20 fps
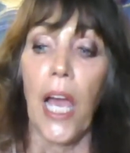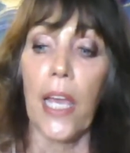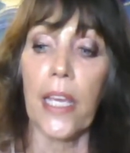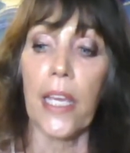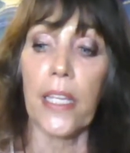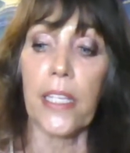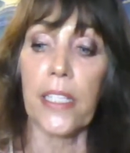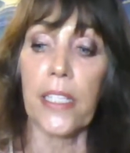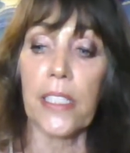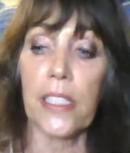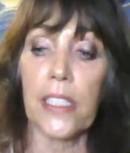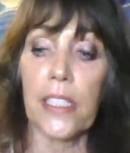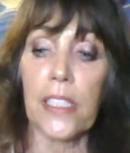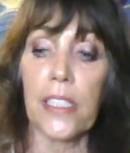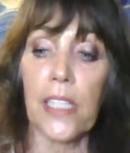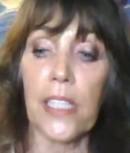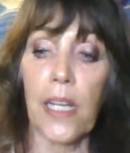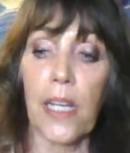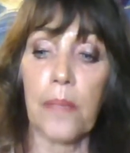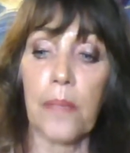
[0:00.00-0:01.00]
it is,
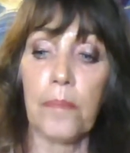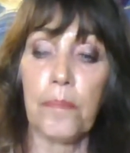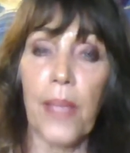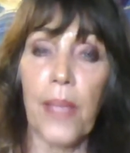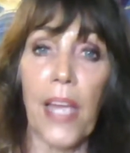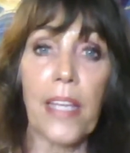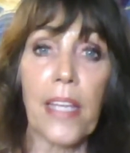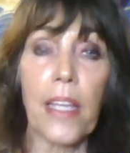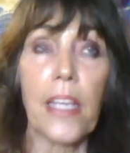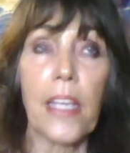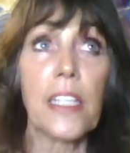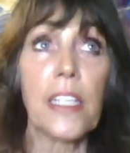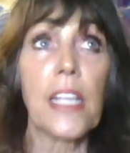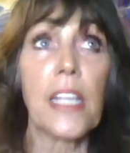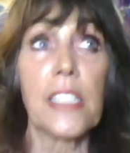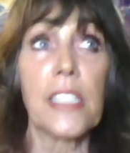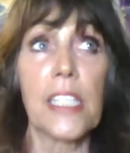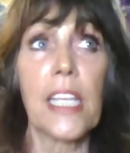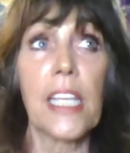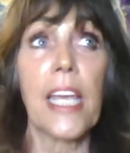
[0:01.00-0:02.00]

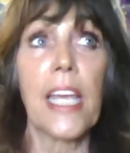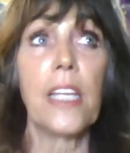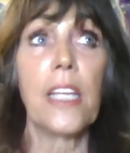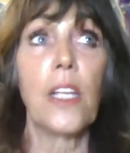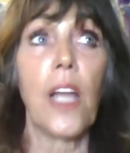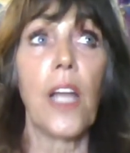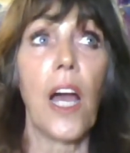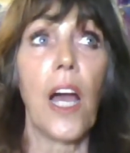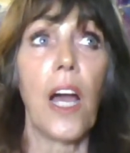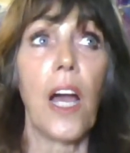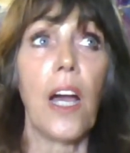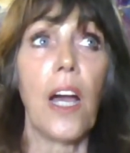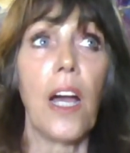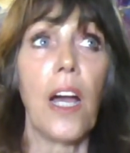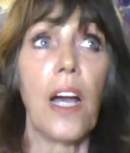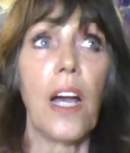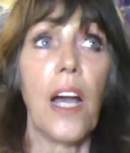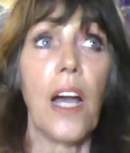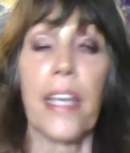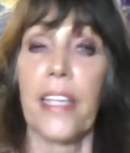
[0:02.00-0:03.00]
it's again,
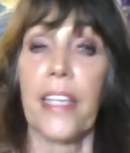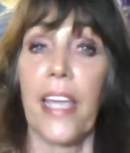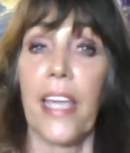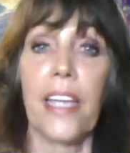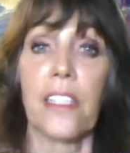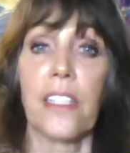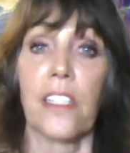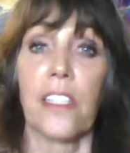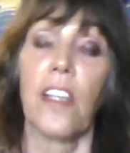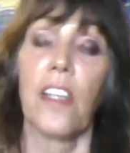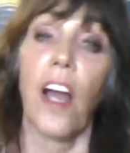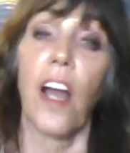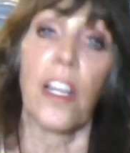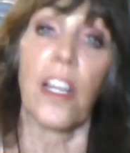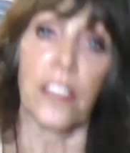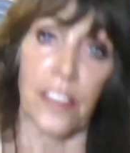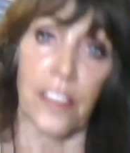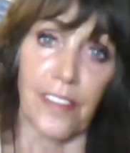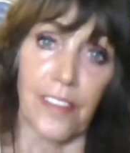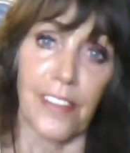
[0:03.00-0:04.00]
I can't not.
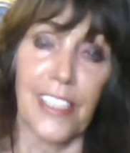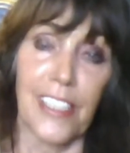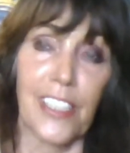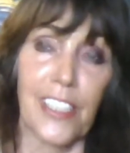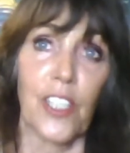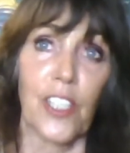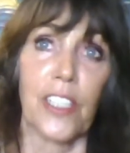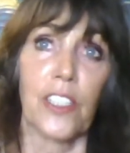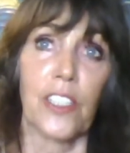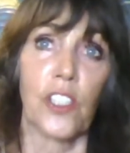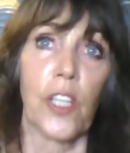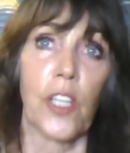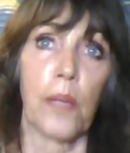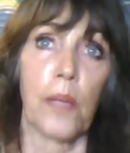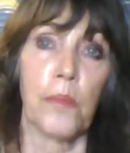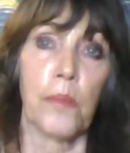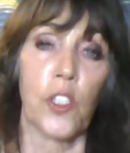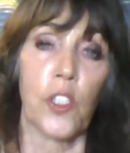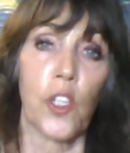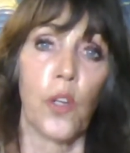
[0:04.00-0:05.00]

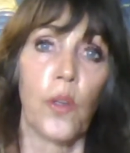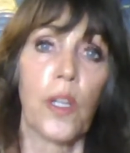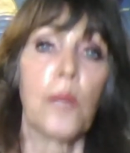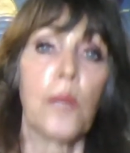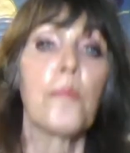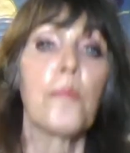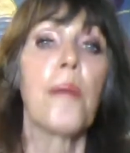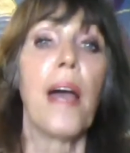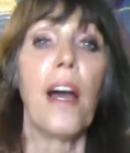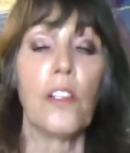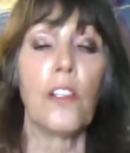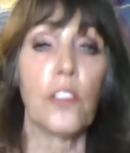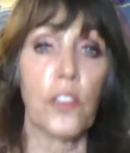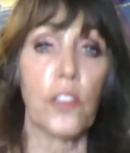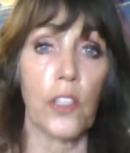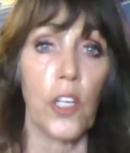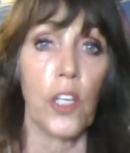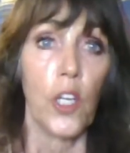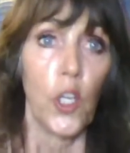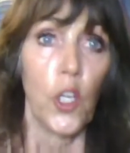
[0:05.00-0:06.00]
I'm so compelled
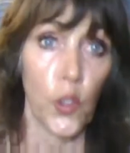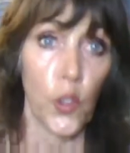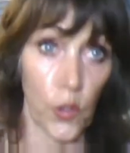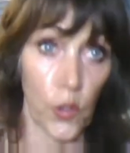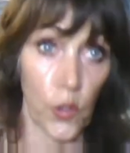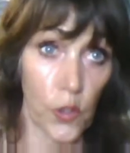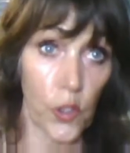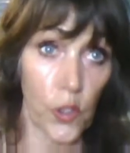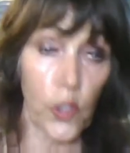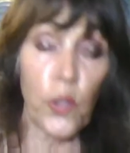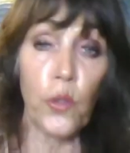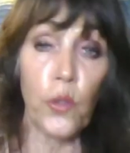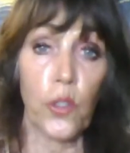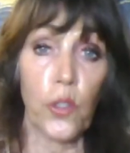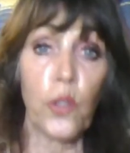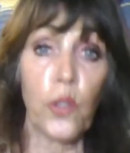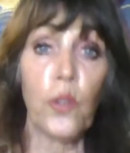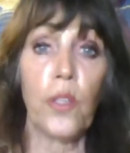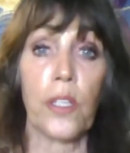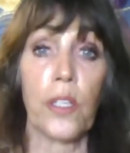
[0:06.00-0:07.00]
to
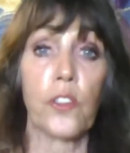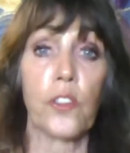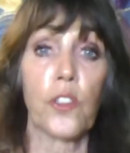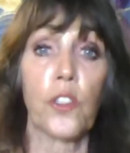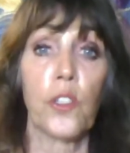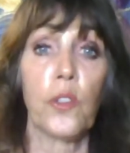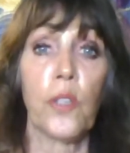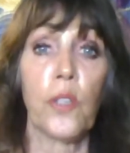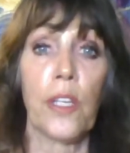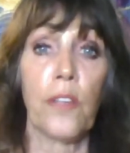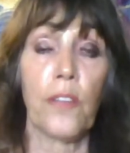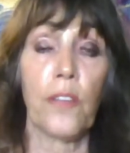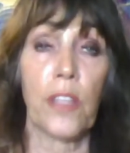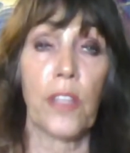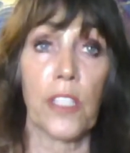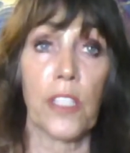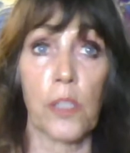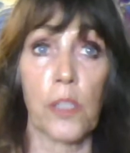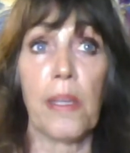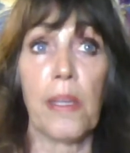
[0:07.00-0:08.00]
do this, to give
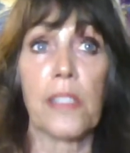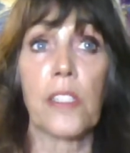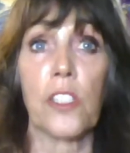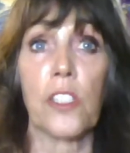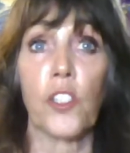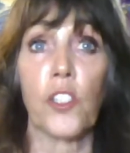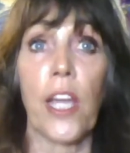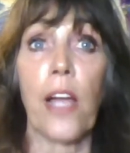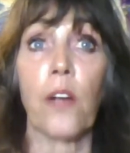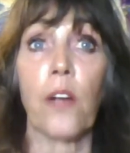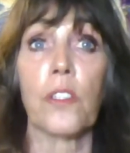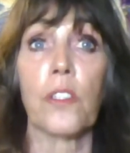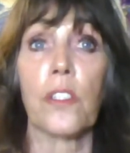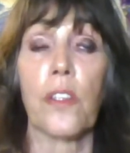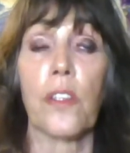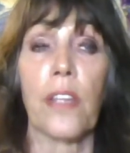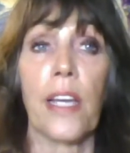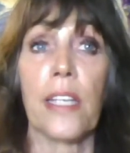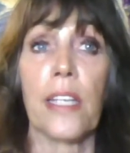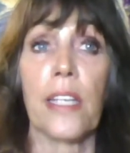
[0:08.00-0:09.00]
this message out
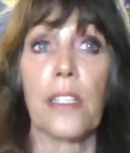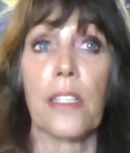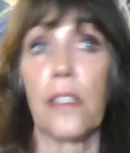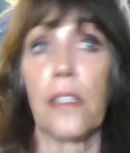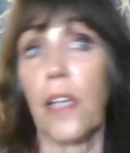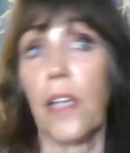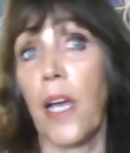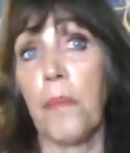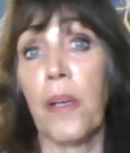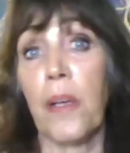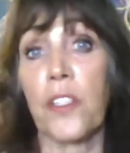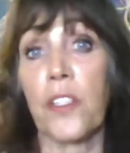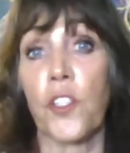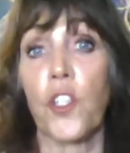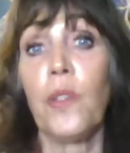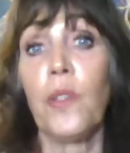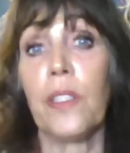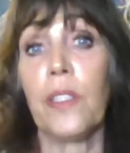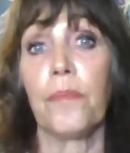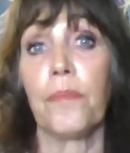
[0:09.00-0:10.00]
that I must
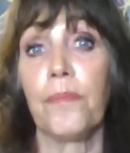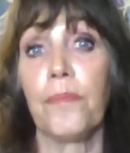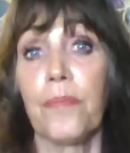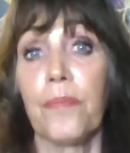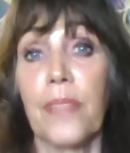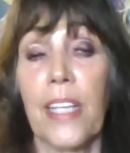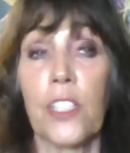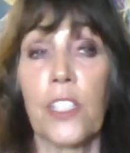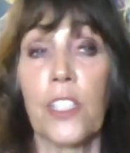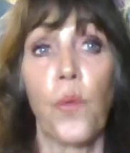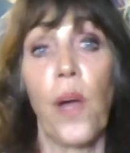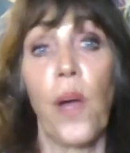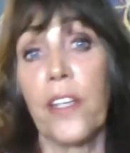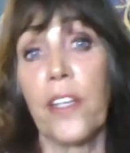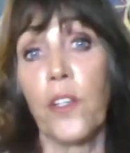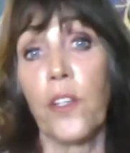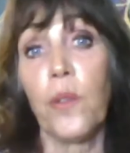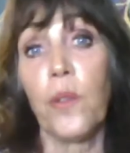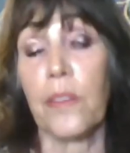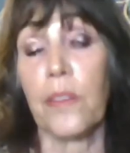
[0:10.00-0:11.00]
do it. That's why I
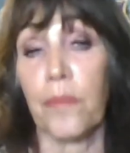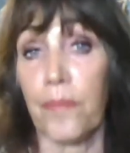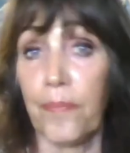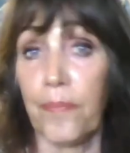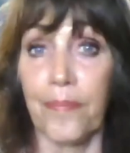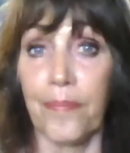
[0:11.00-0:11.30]
do it.